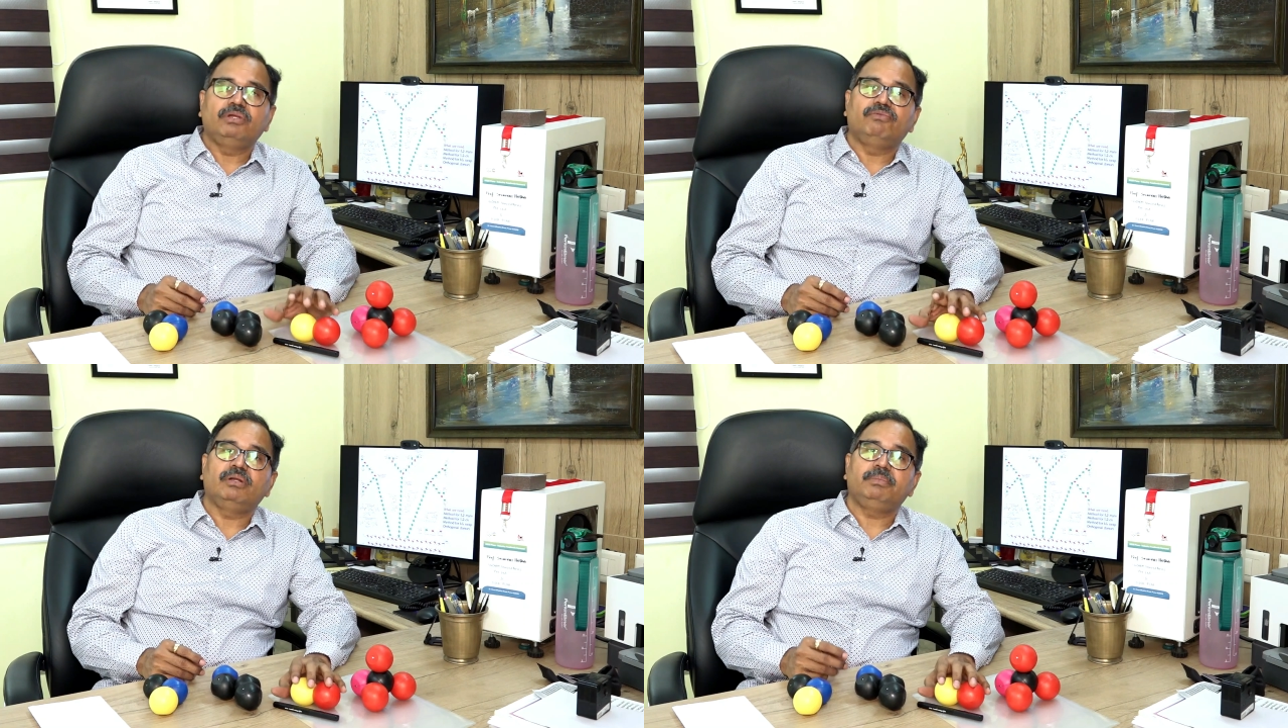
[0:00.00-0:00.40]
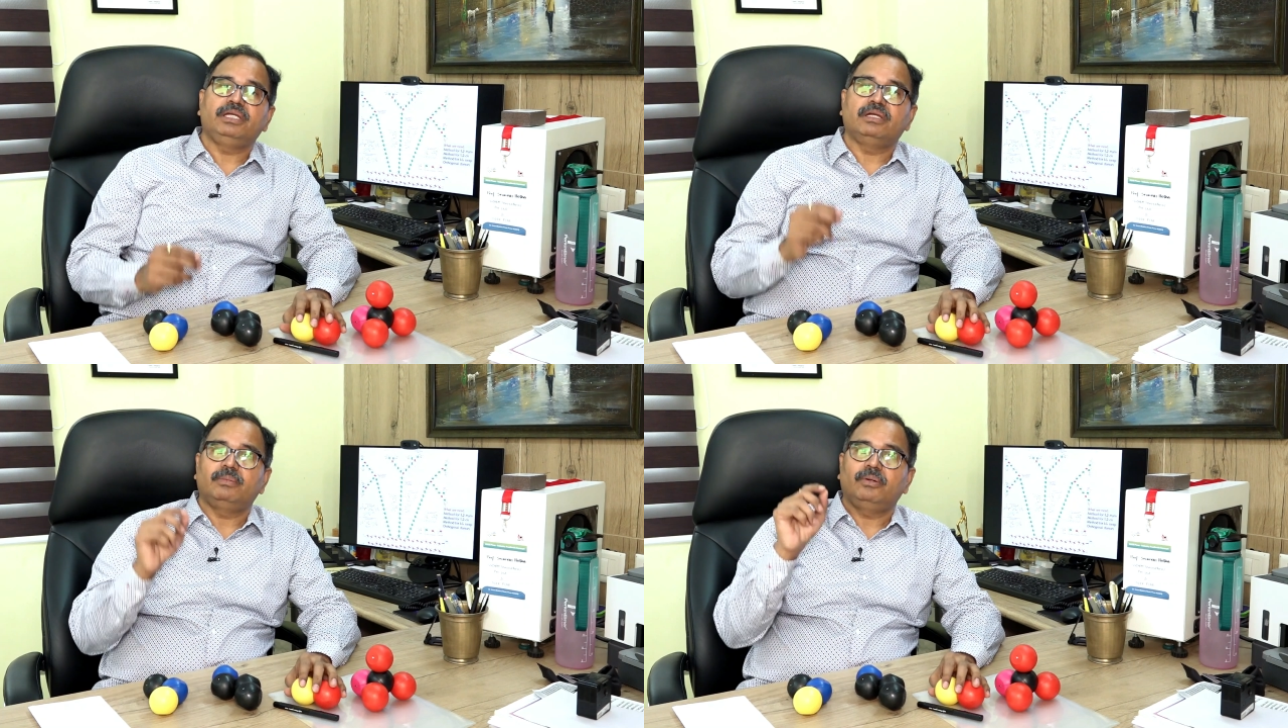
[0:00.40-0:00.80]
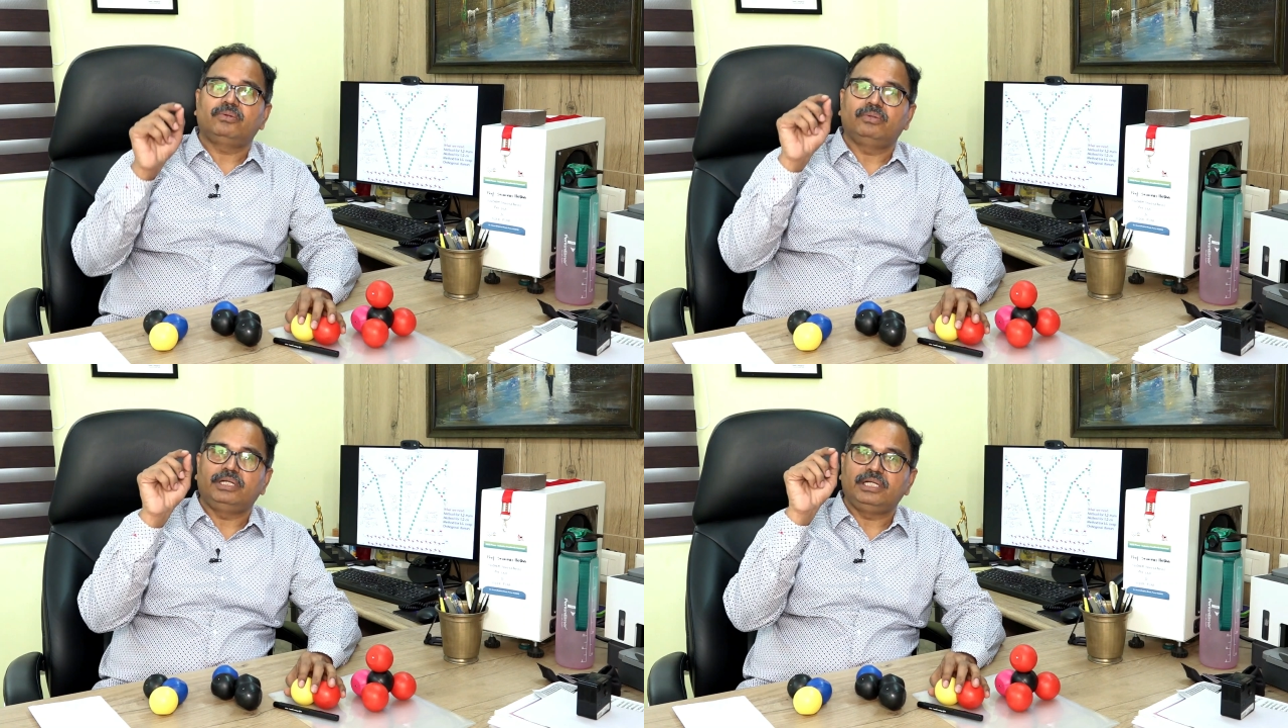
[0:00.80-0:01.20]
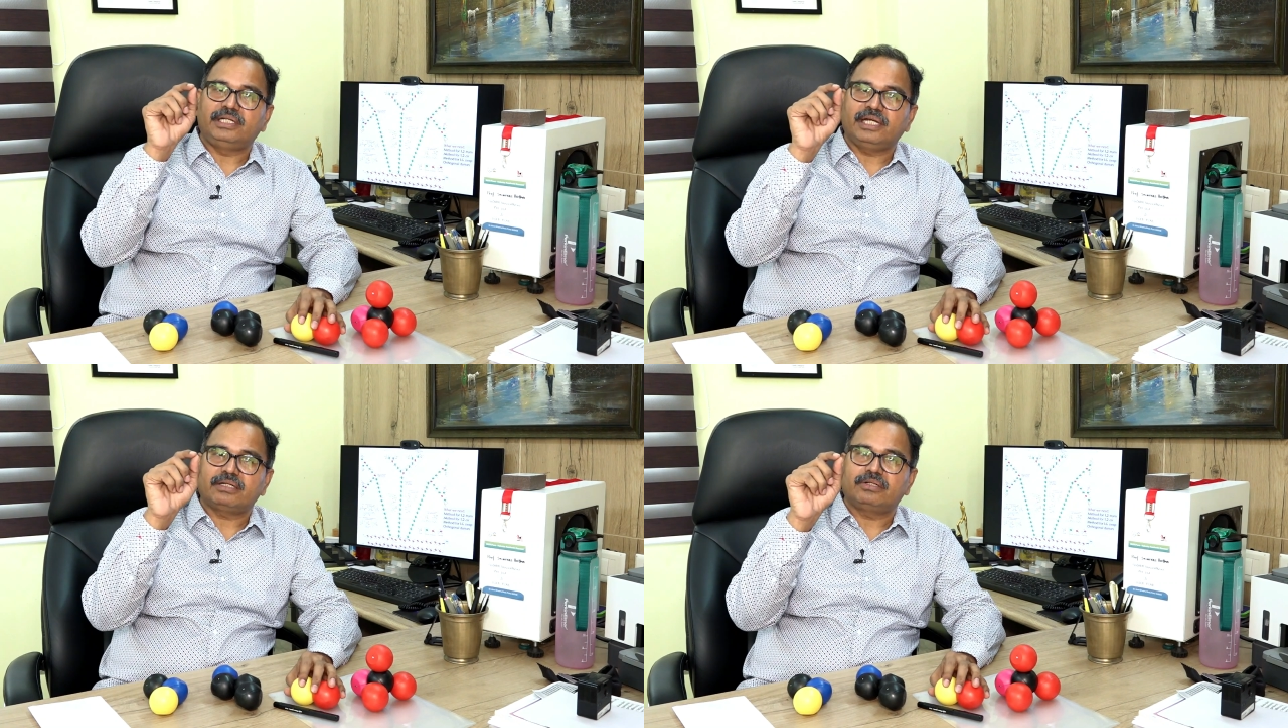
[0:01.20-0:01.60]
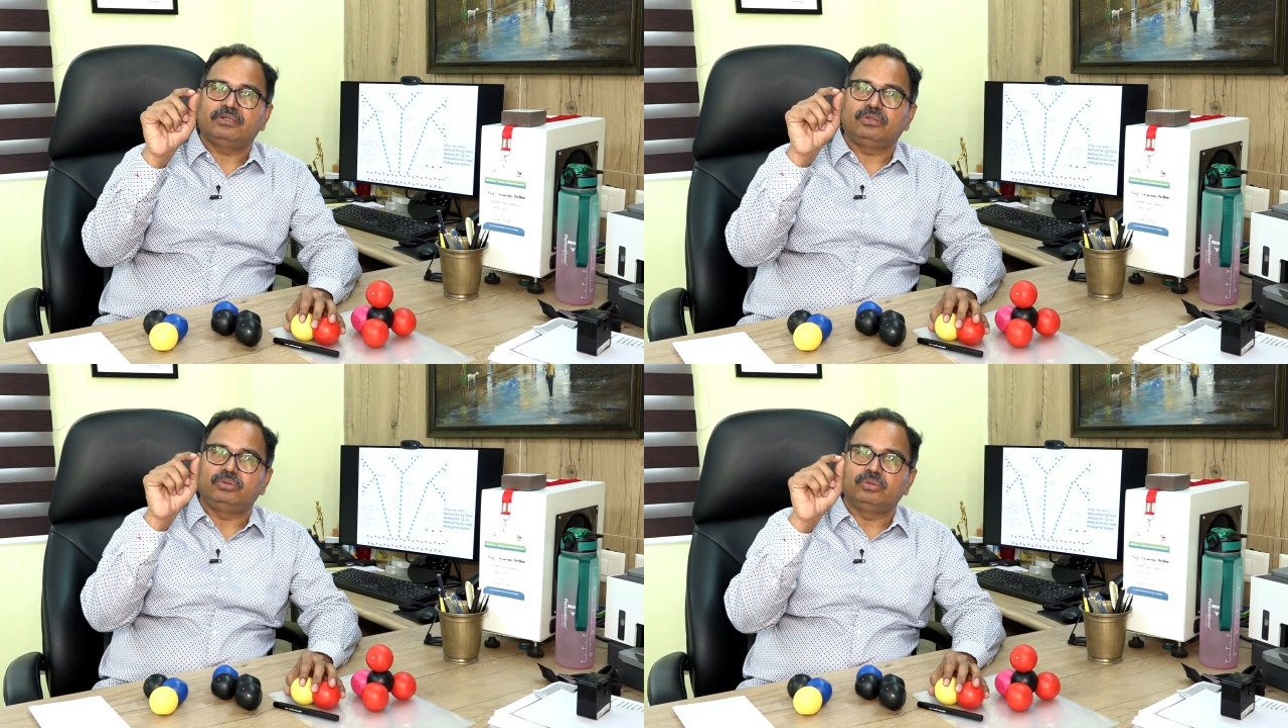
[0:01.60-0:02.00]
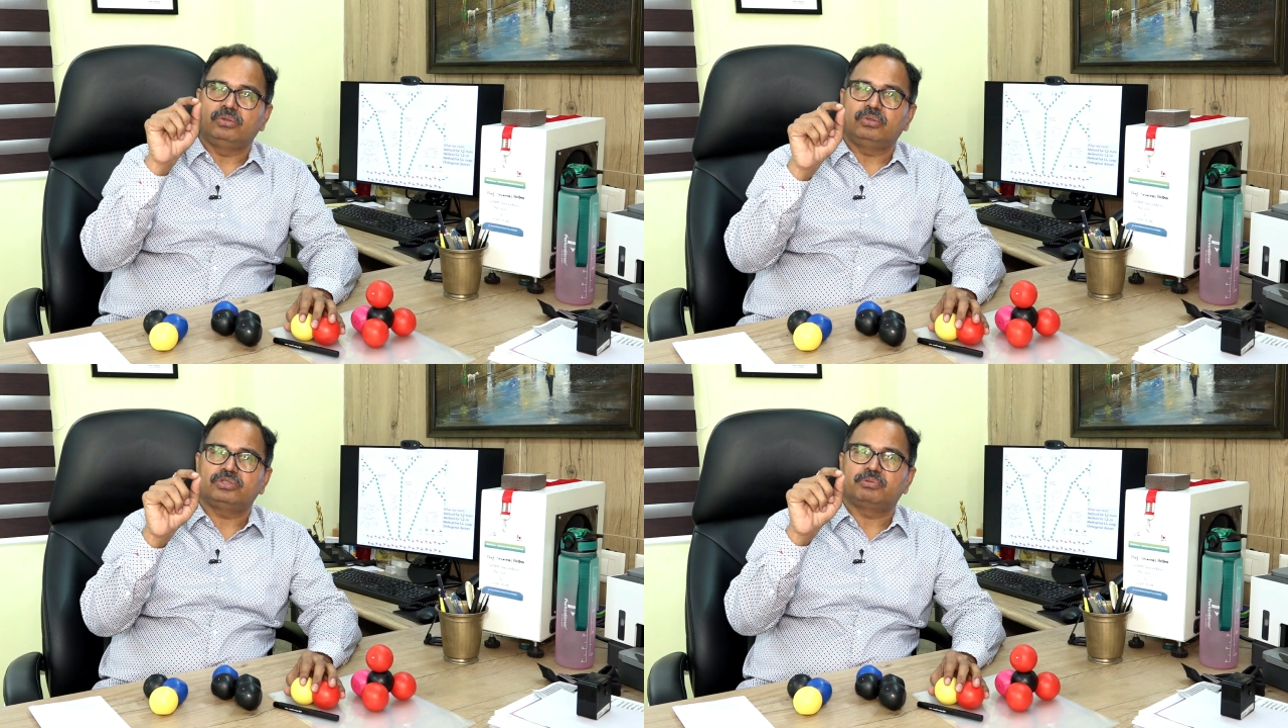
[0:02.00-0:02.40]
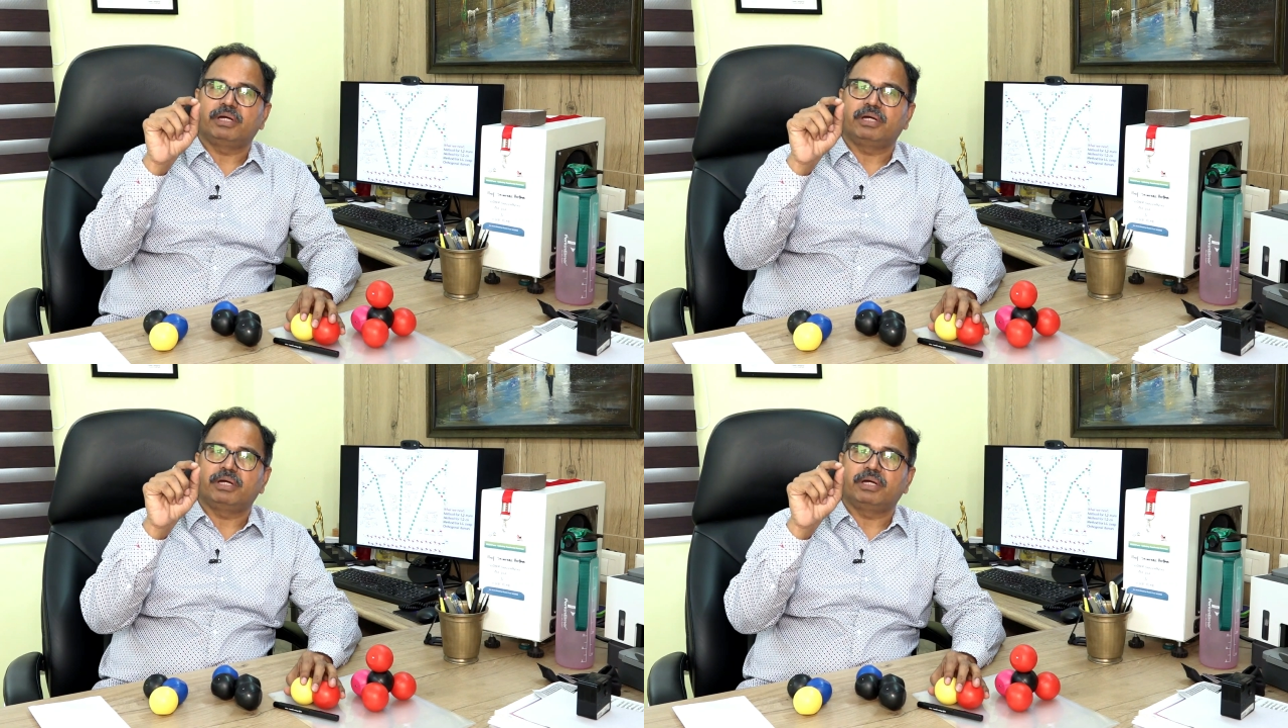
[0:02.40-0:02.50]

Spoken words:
We will be able to detect those